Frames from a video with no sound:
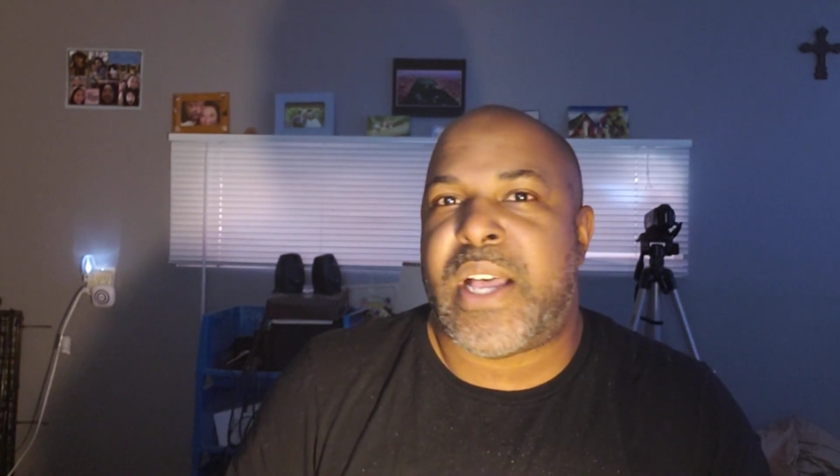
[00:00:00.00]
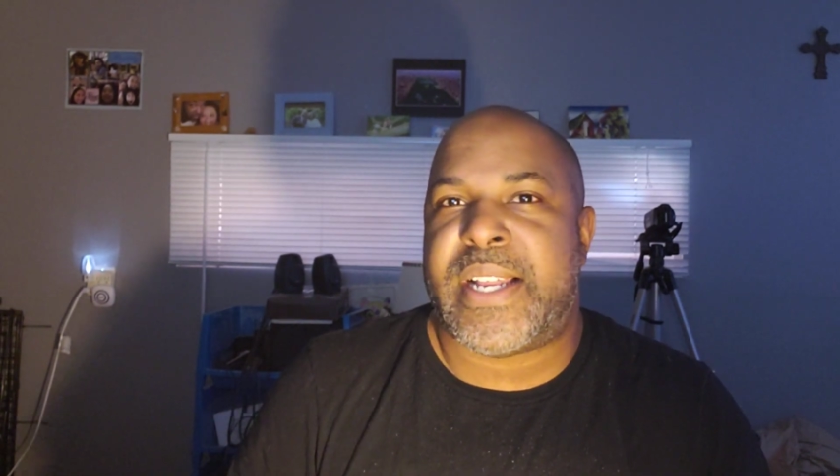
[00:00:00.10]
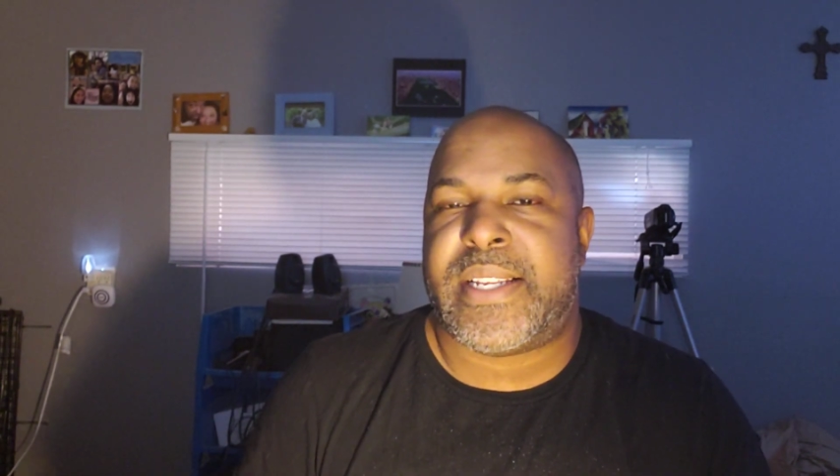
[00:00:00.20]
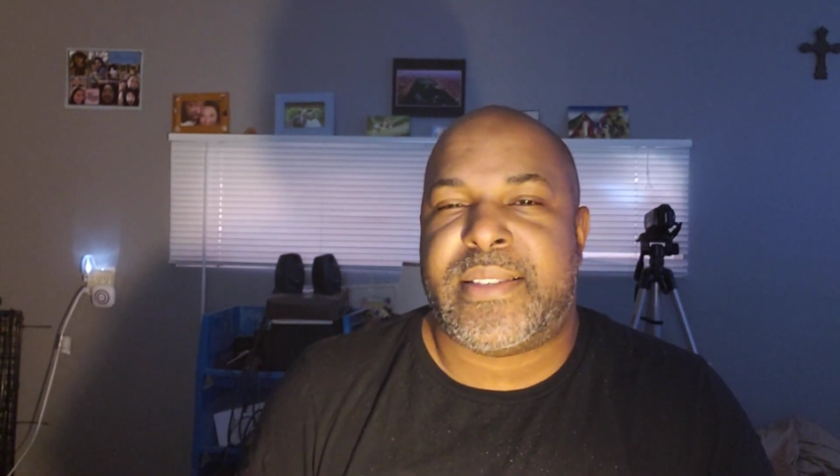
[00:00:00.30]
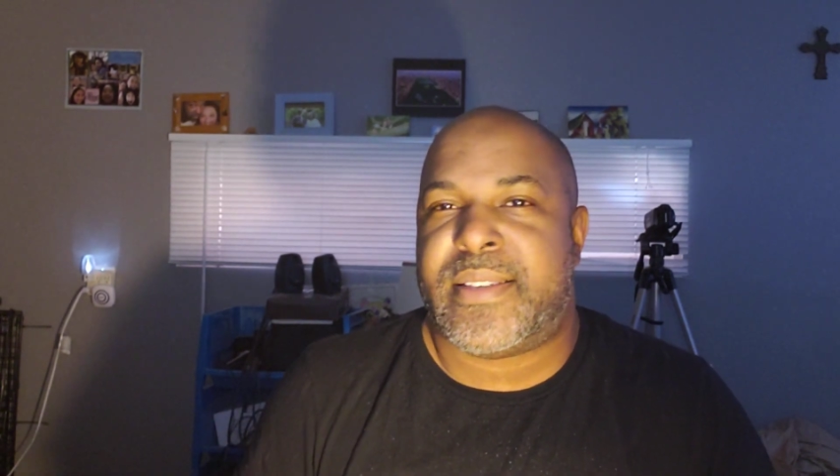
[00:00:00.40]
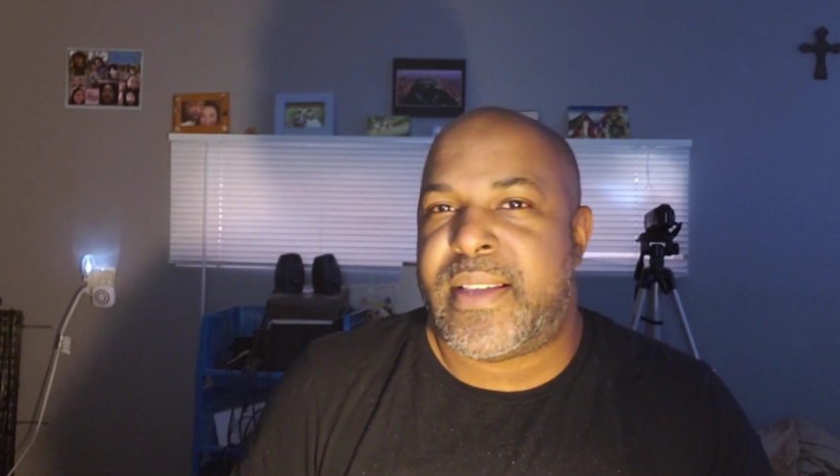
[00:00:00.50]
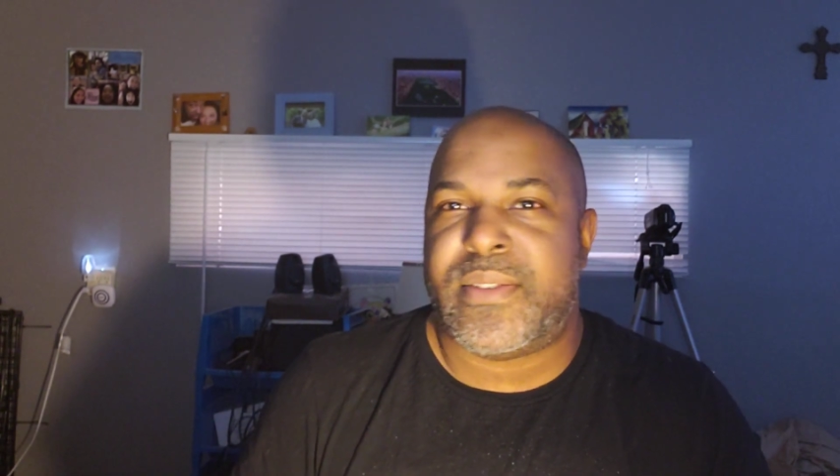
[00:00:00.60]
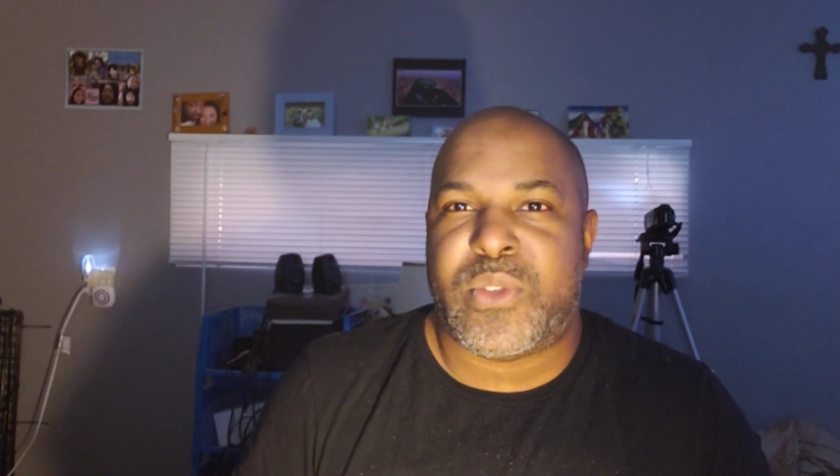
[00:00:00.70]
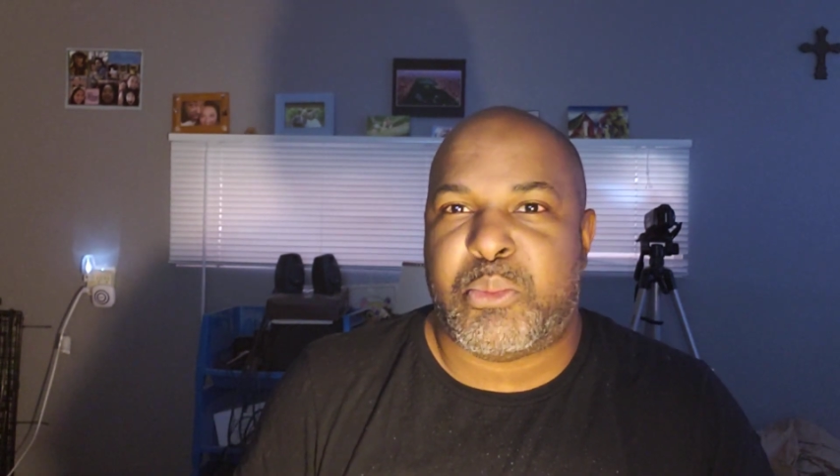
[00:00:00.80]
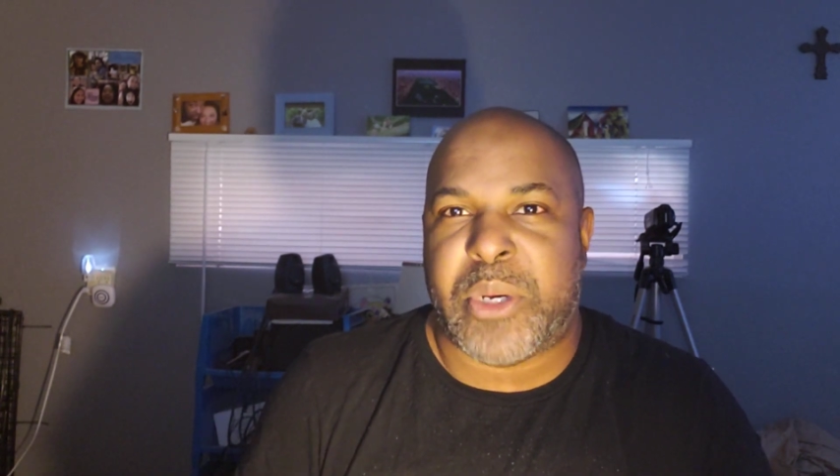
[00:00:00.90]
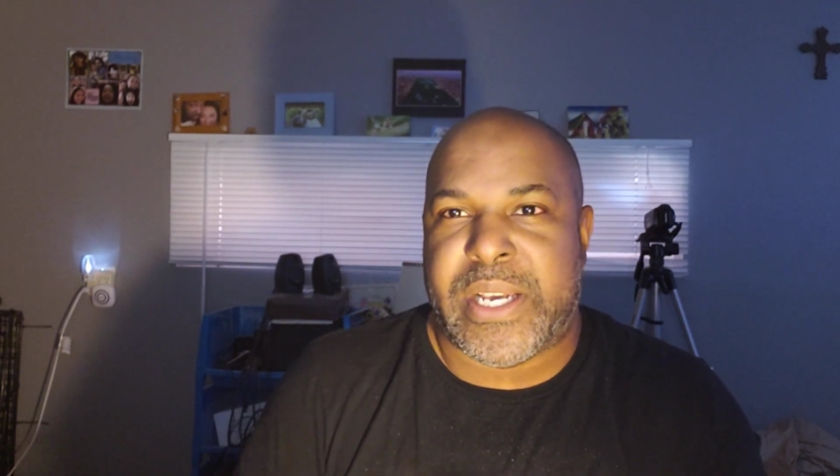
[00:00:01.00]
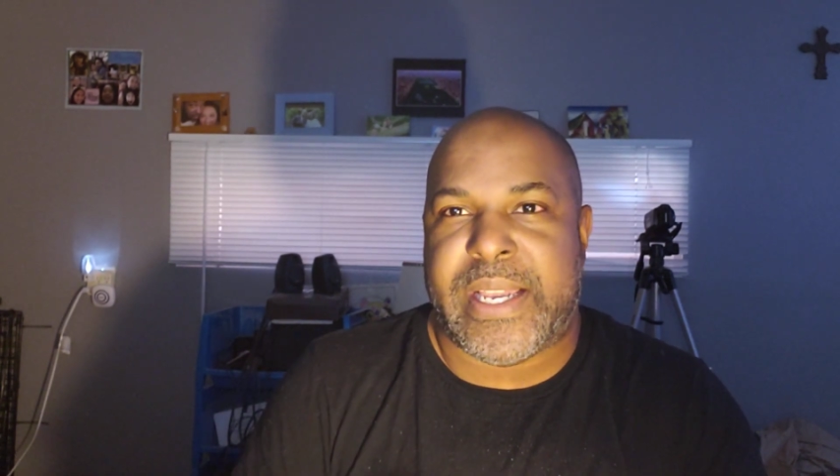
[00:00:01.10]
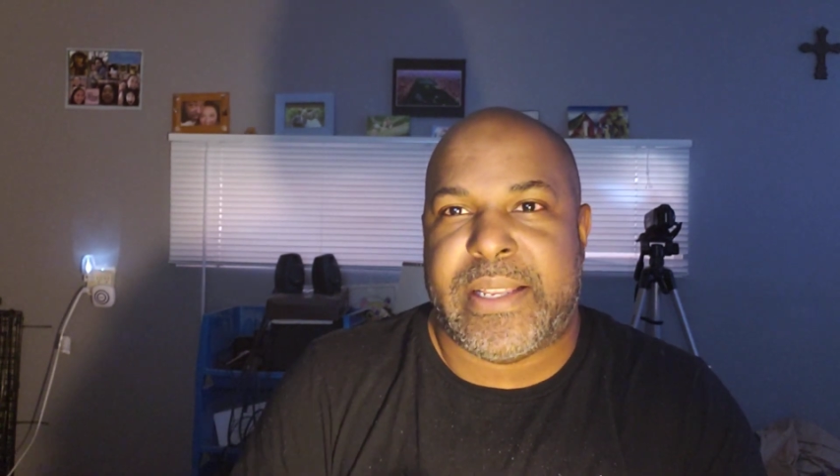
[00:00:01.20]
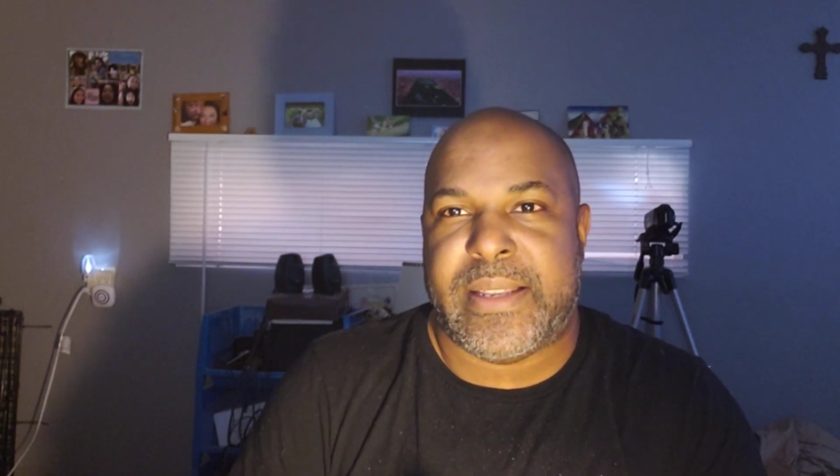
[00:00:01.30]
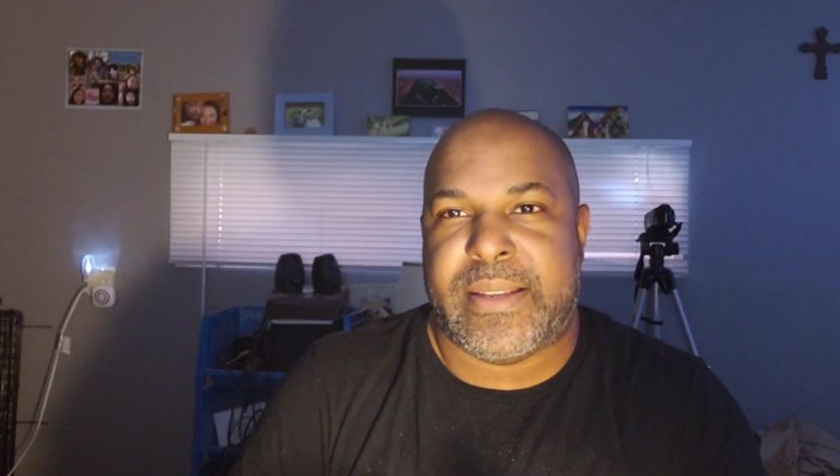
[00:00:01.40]
lot of sense,
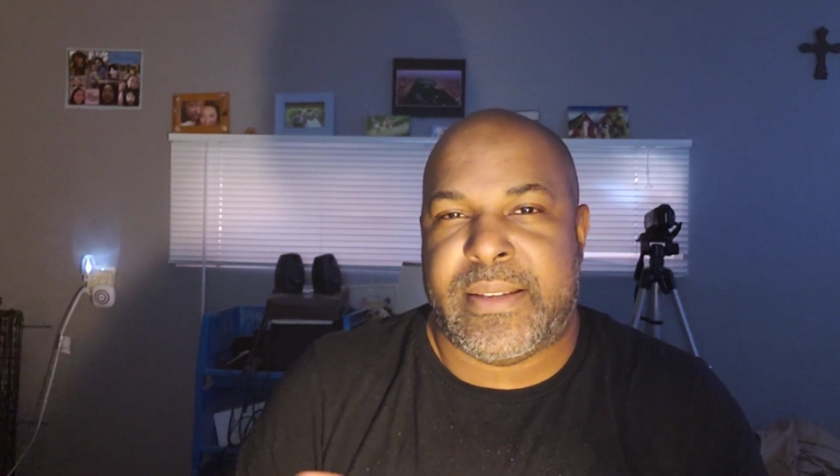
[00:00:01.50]
but